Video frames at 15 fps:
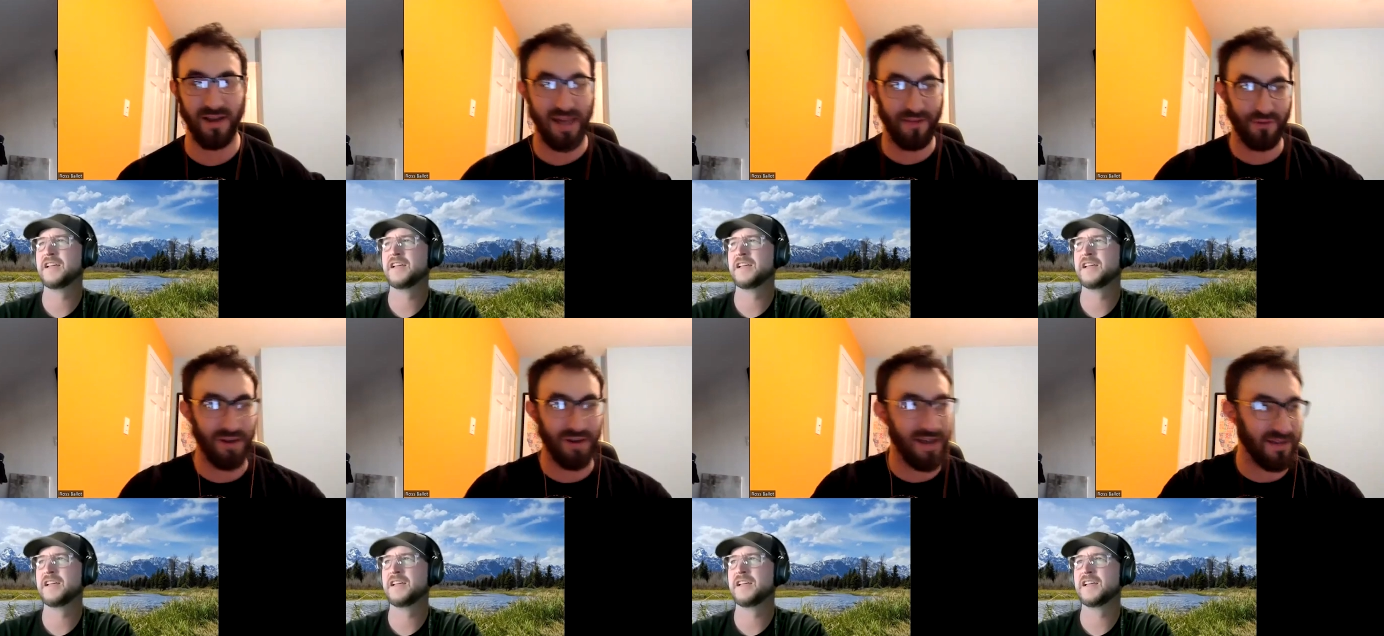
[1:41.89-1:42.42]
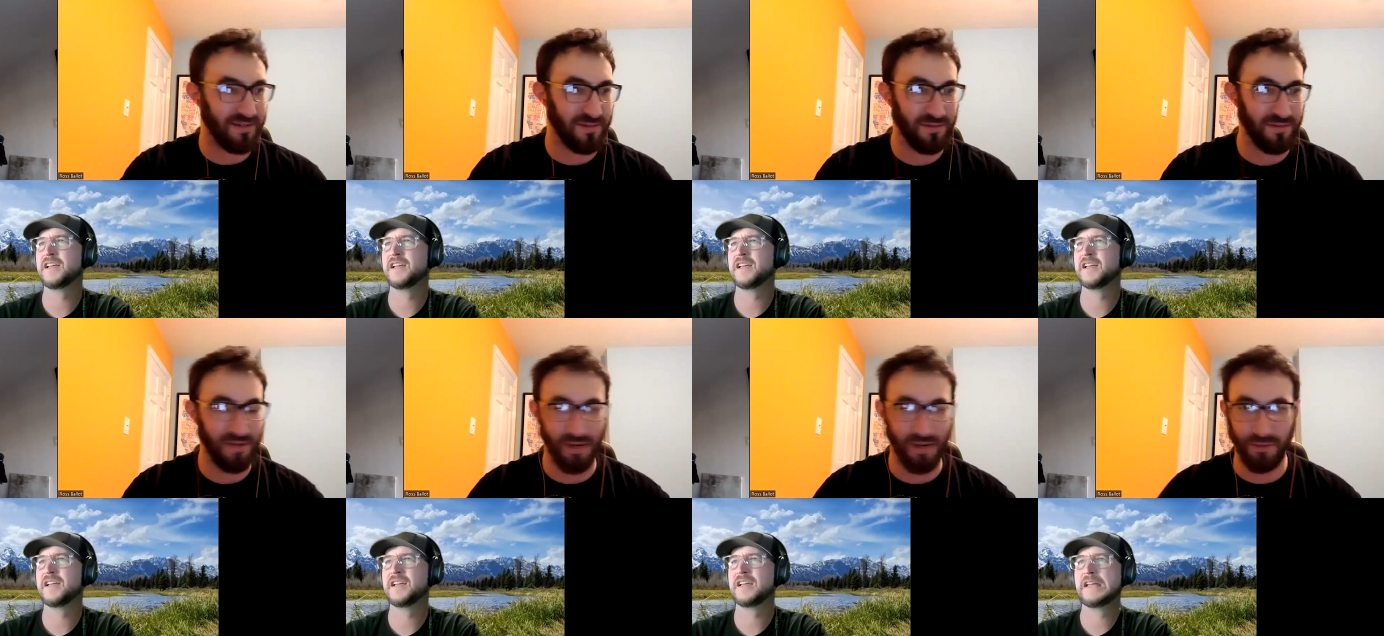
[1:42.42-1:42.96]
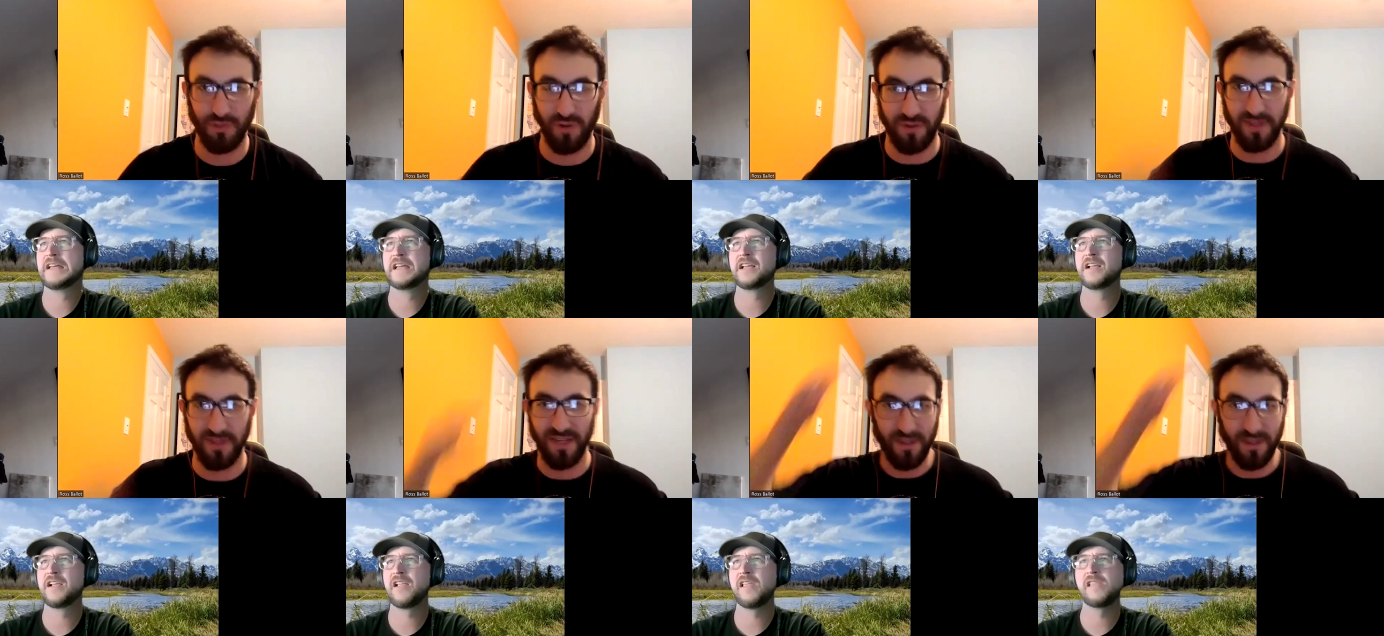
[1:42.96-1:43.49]
Speaker 1: after I had you know struck
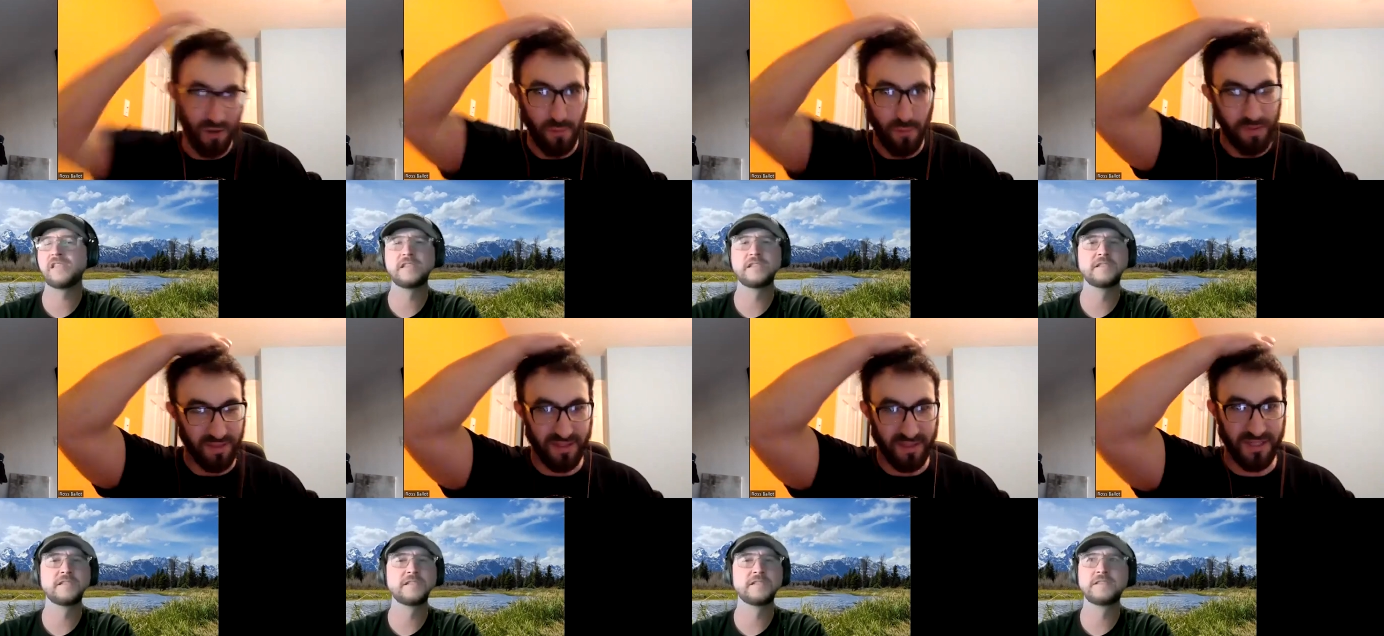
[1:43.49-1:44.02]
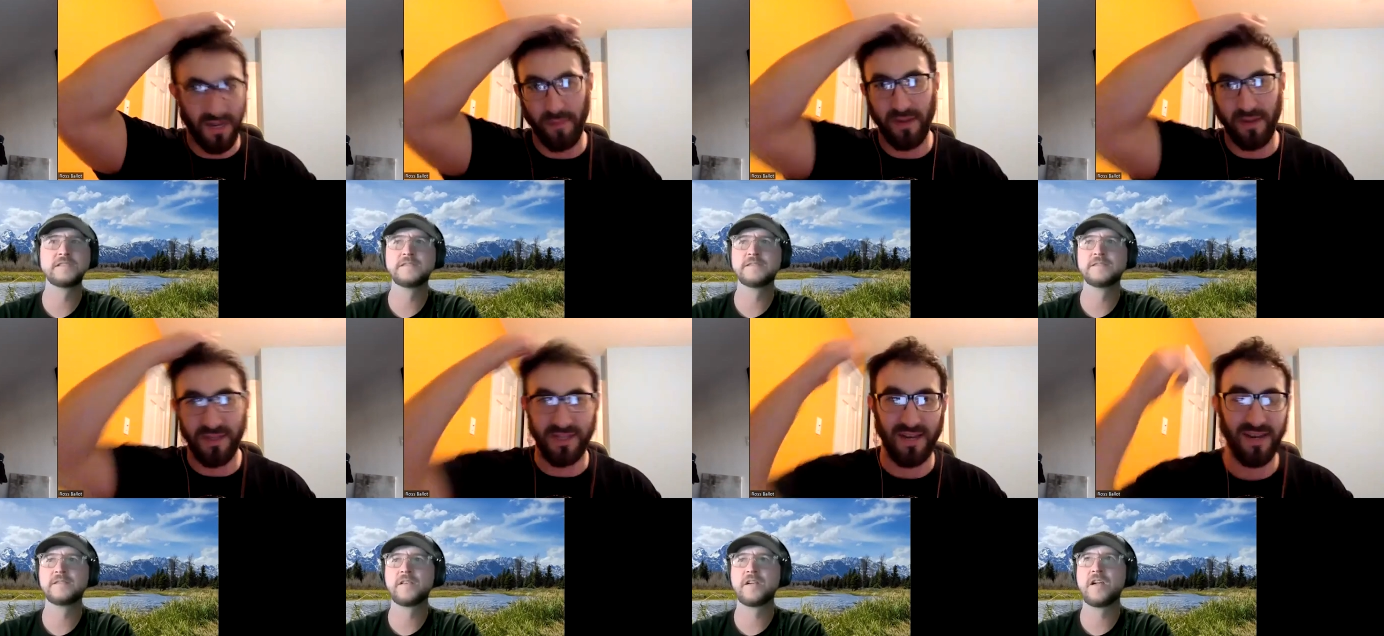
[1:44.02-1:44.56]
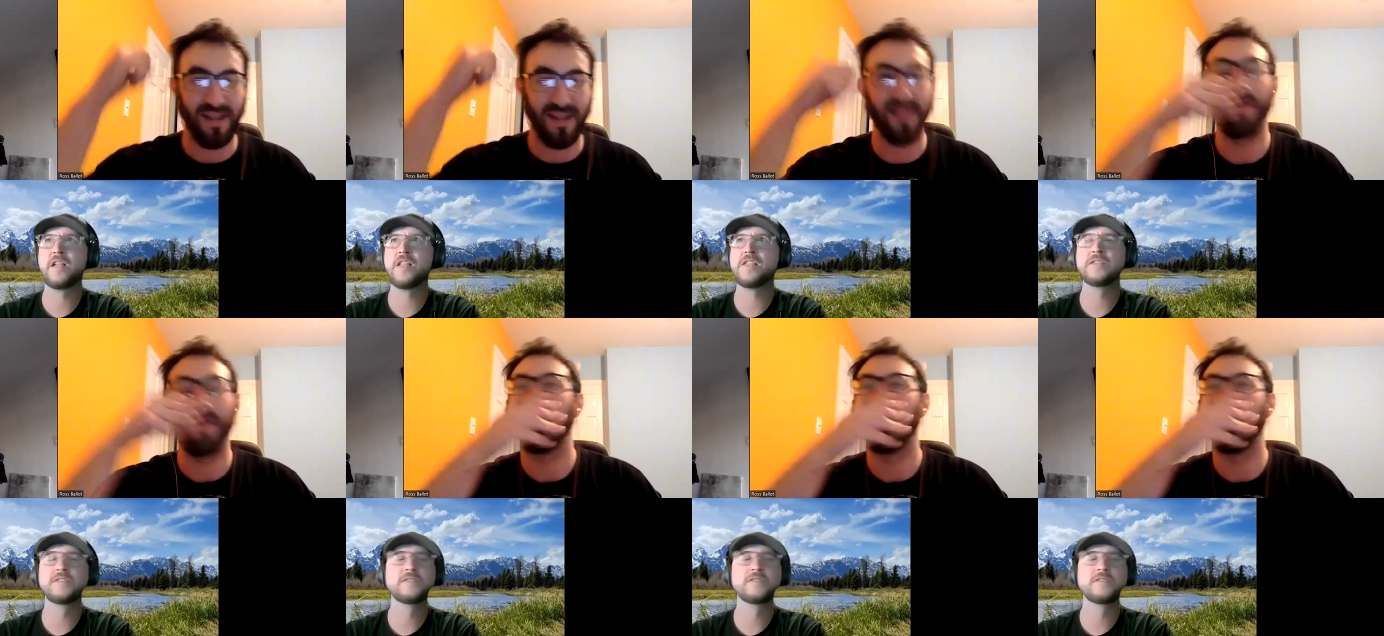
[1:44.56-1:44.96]
the deal to go pick this up on Sunday,